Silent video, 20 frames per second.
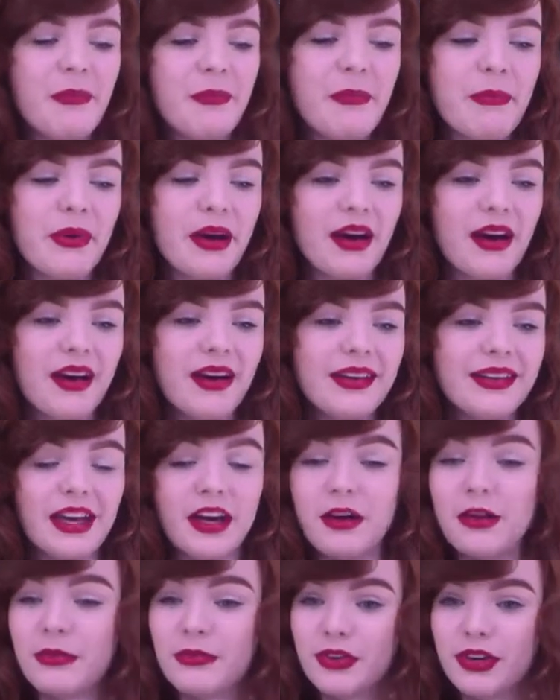But yeah,
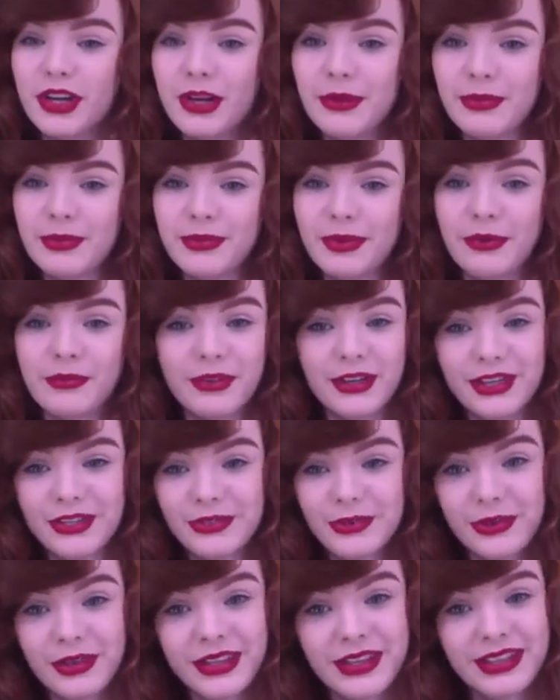I'm really
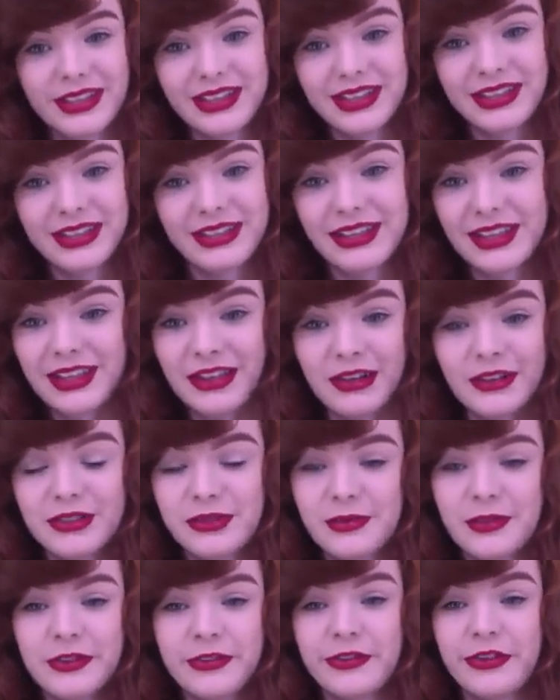sorry that I didn't get last
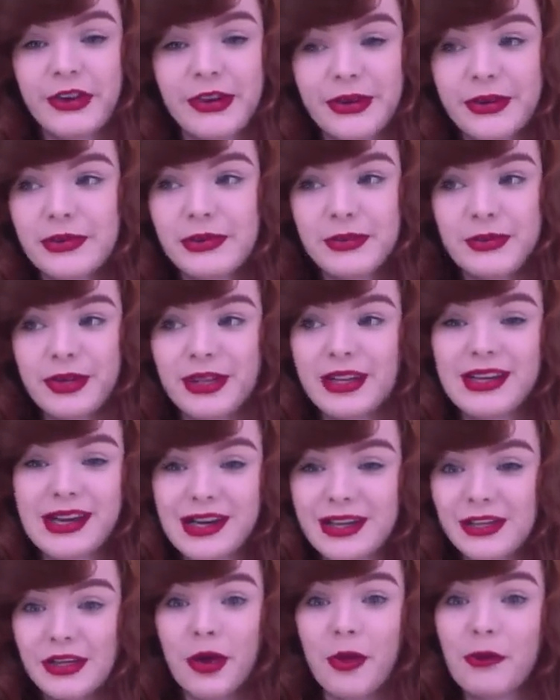week's video out. It's purely I
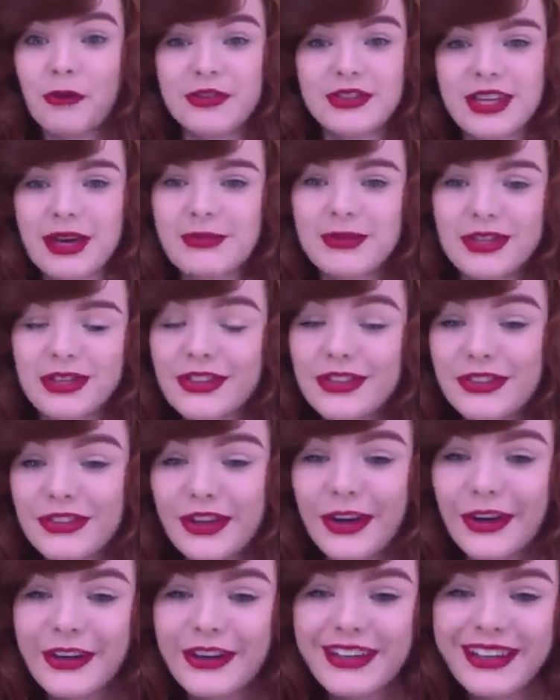had no reception. So
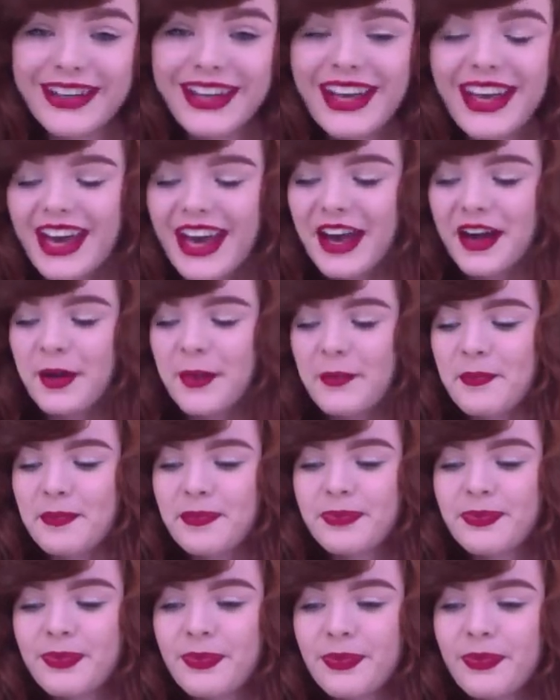
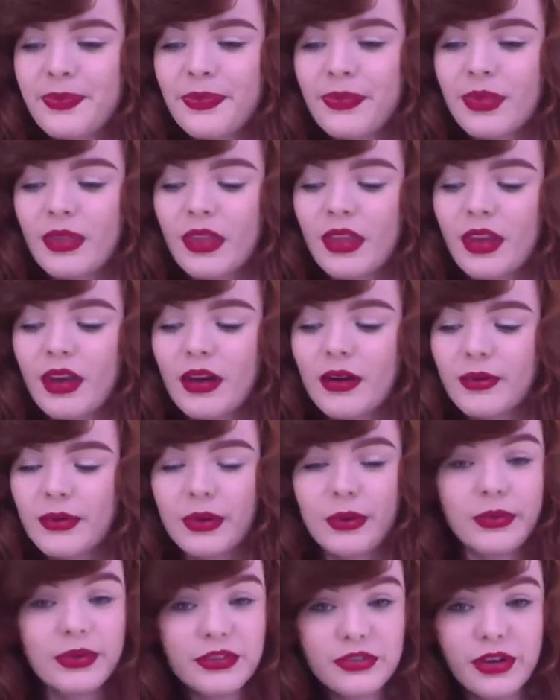well,
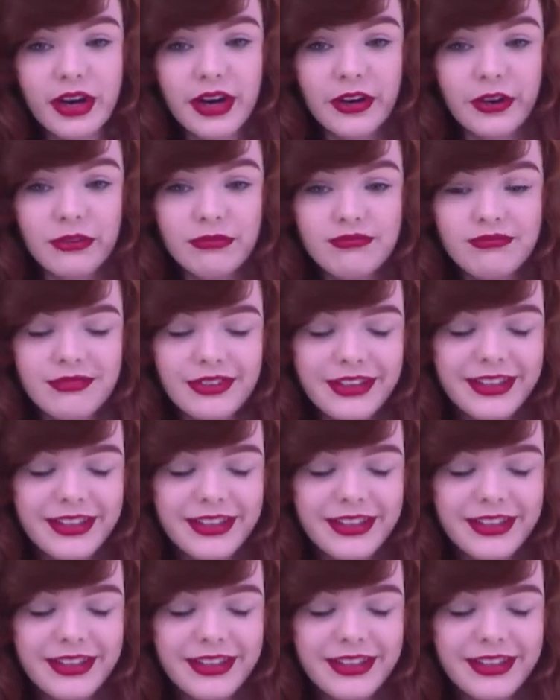let's crack on.